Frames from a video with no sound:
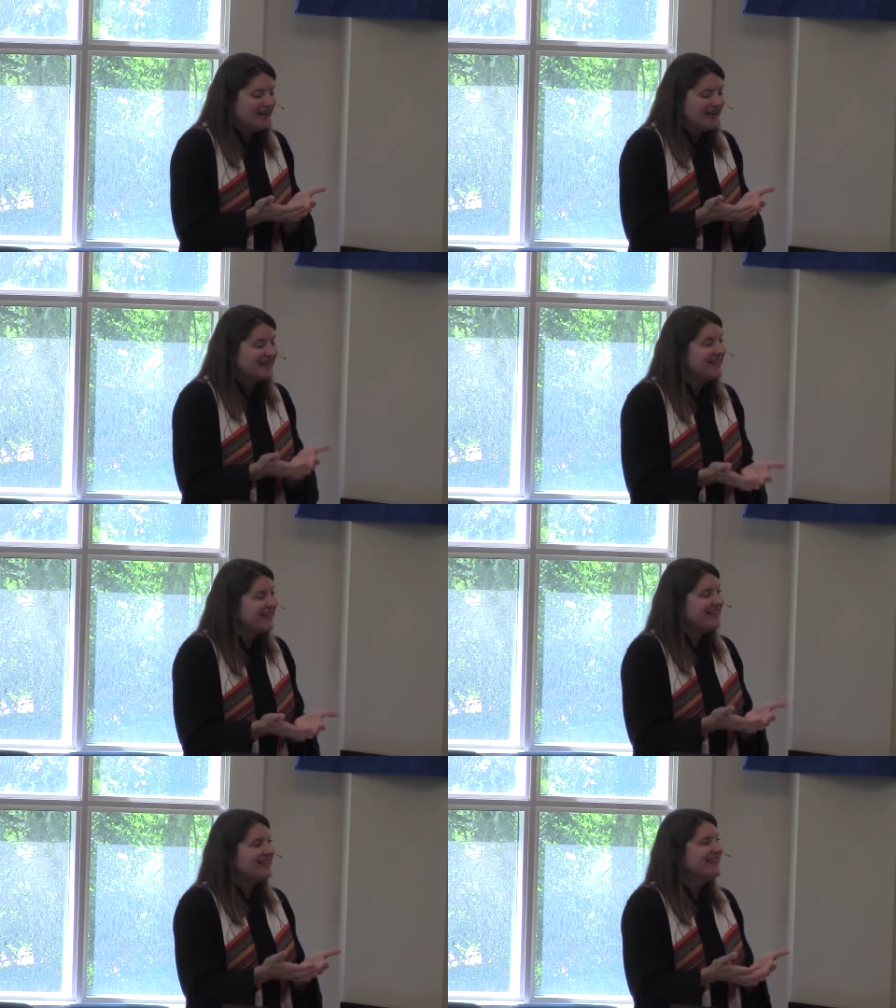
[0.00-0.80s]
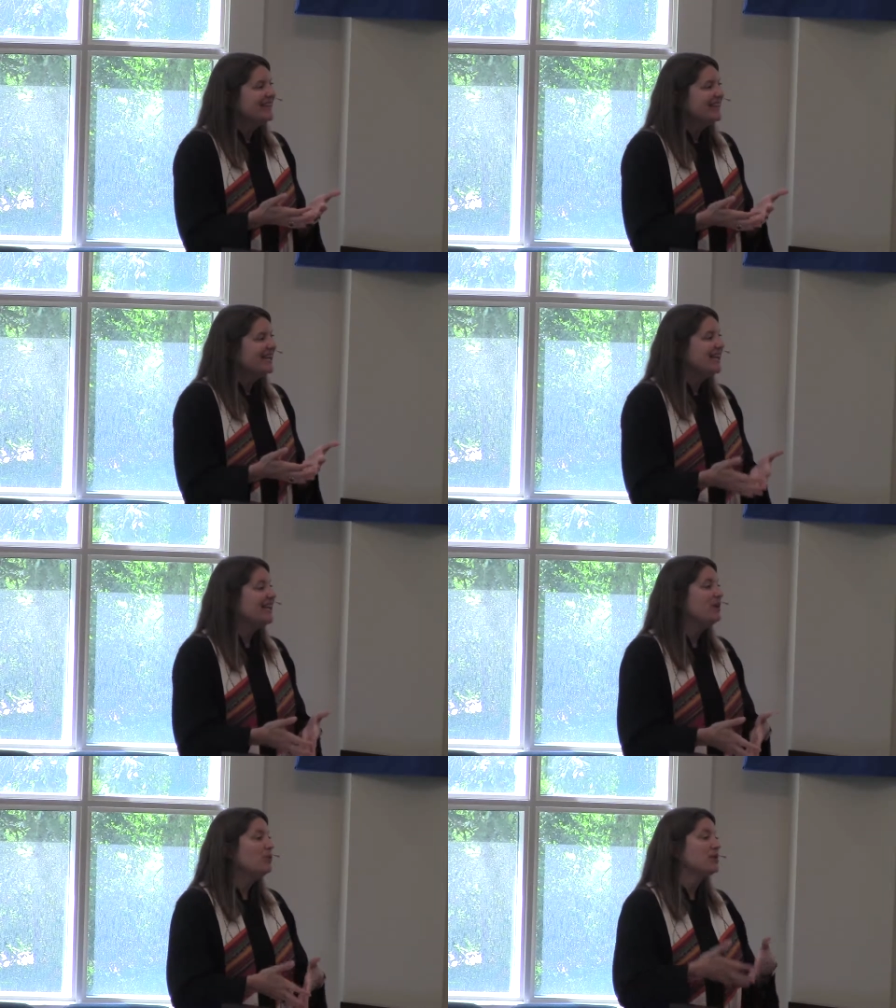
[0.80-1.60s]
and then
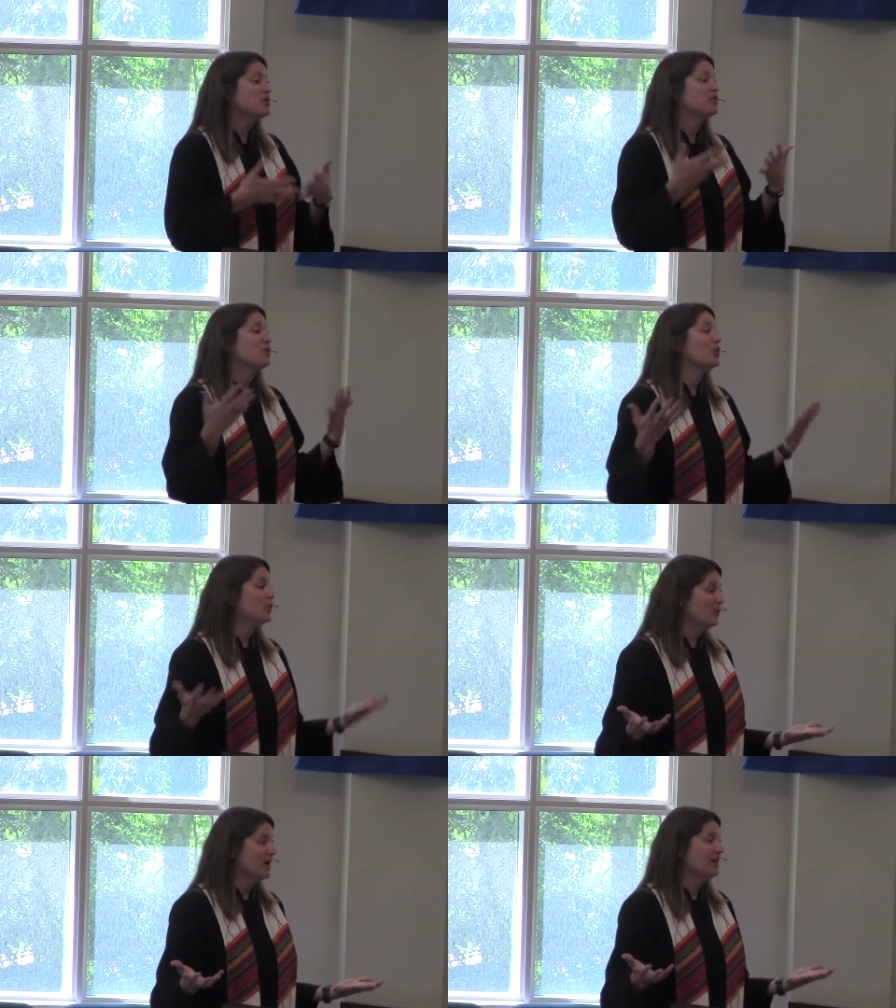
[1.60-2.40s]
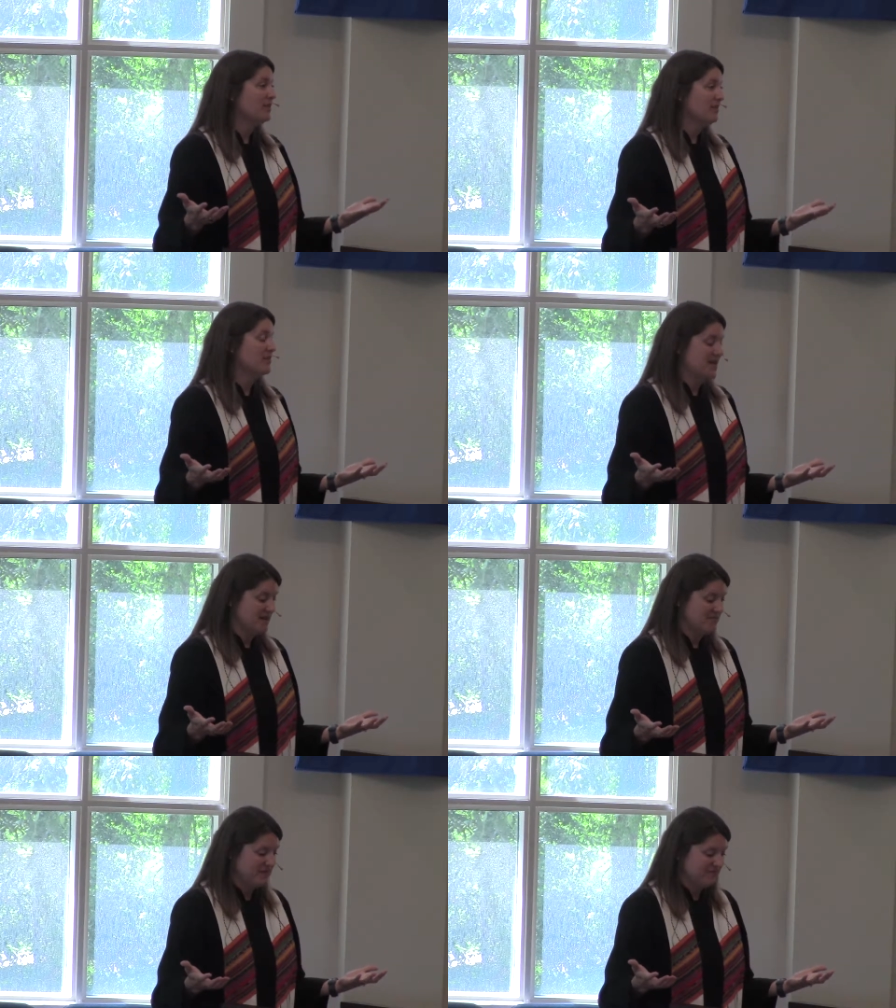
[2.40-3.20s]
he withdrew from them.